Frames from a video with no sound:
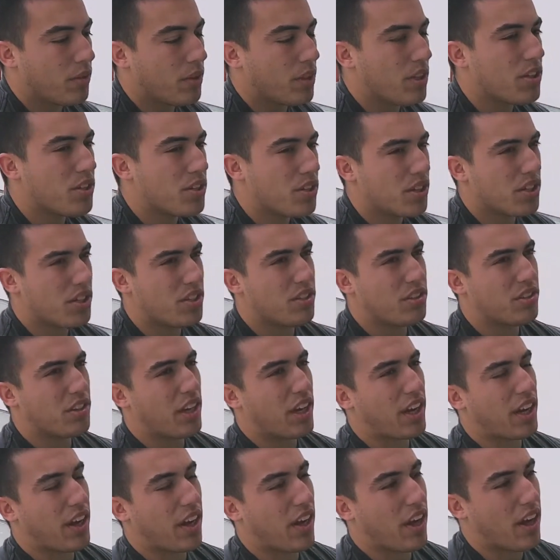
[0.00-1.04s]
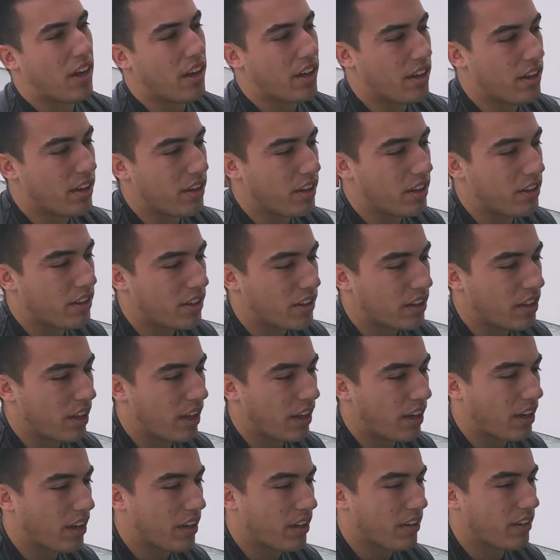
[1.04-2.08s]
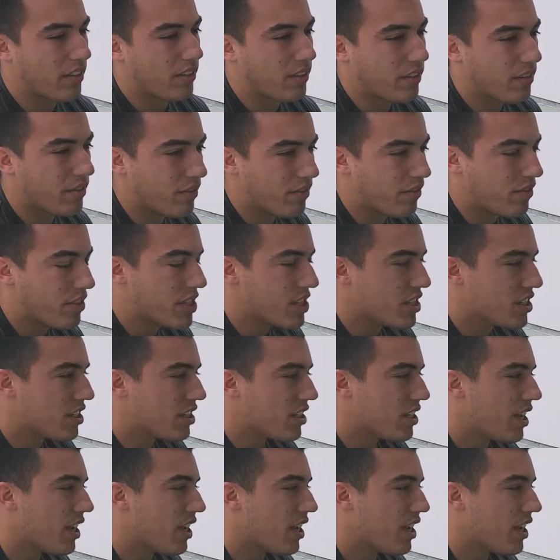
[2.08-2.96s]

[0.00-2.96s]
we usually do like a vision